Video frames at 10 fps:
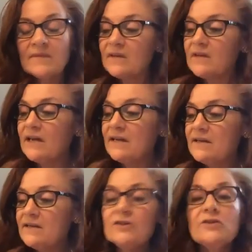Okay,
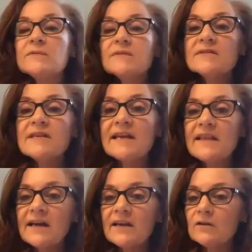can you say
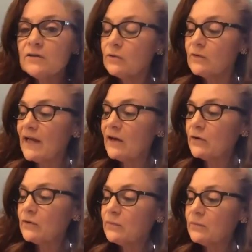that a little
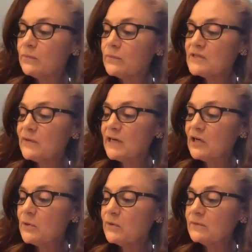louder? What's our
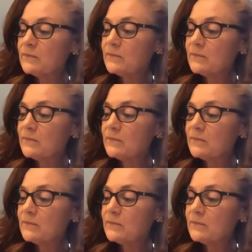animal?